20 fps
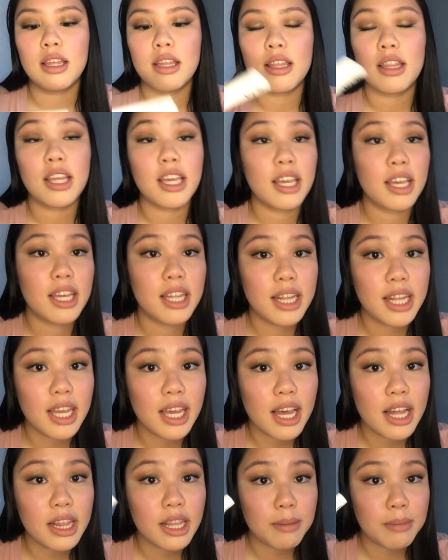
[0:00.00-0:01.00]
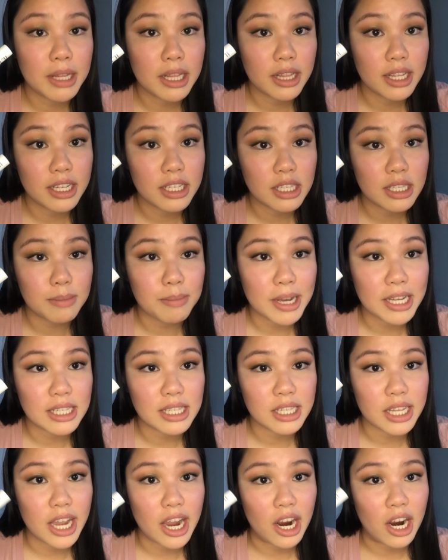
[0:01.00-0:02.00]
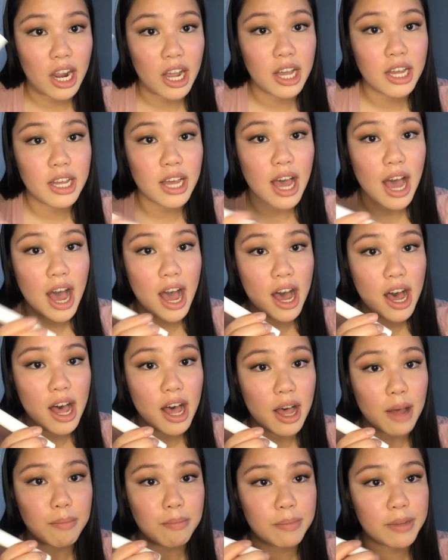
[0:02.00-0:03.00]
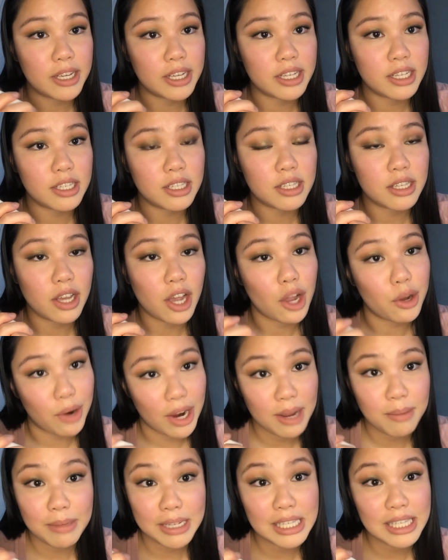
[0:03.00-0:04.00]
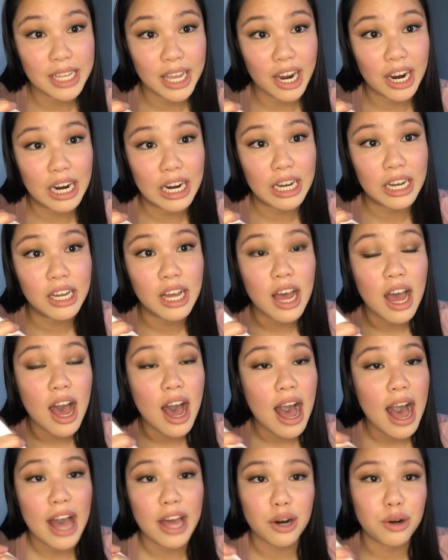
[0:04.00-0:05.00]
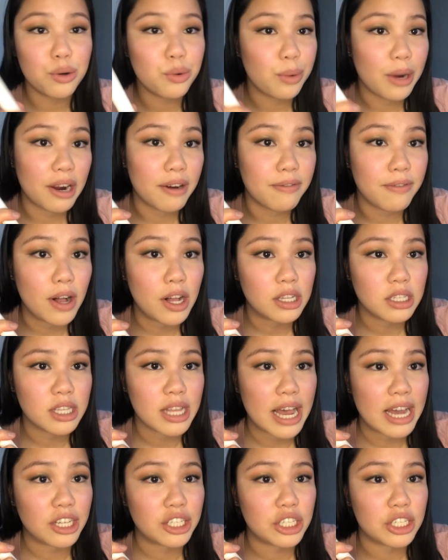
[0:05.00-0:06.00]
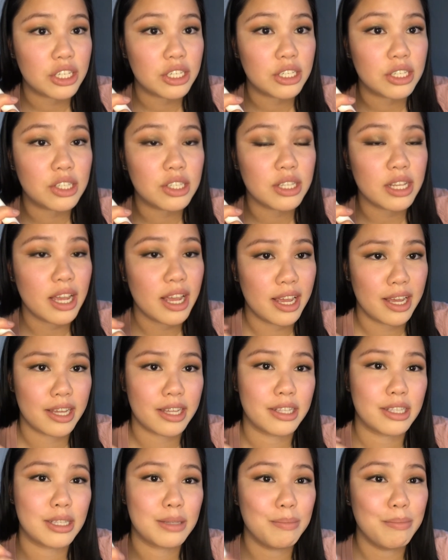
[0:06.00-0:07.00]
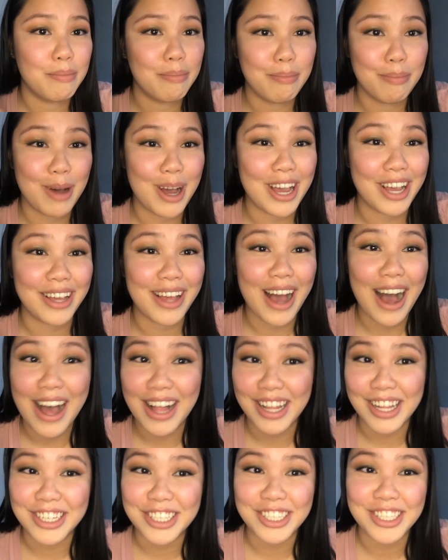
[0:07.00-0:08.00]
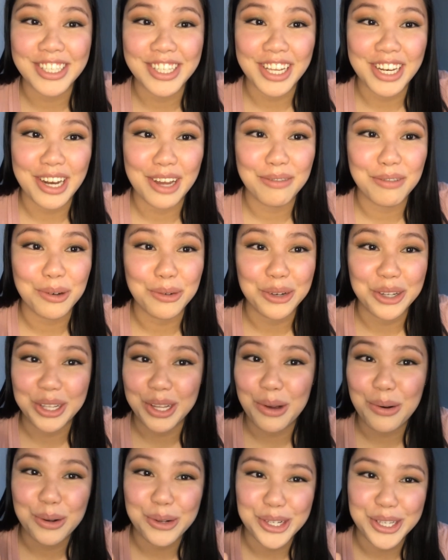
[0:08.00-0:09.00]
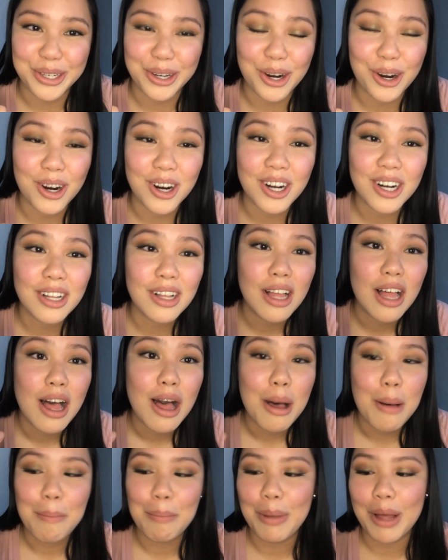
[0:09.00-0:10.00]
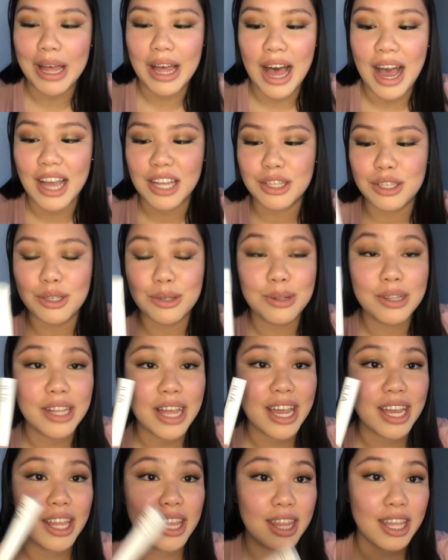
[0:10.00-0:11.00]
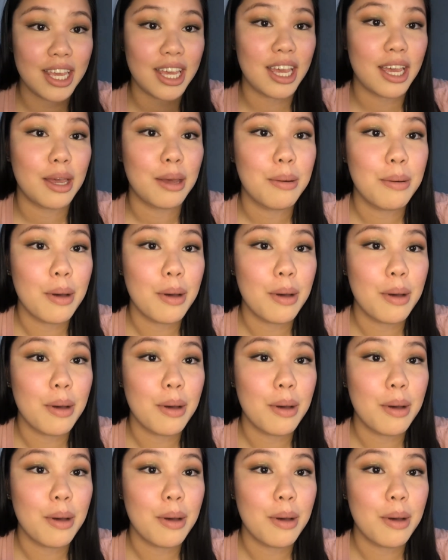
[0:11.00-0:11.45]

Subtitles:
The Ilia Limitless Mascara is a great mascara. I don't wear false lashes and my eyelashes can never really hold a curl, but I do like the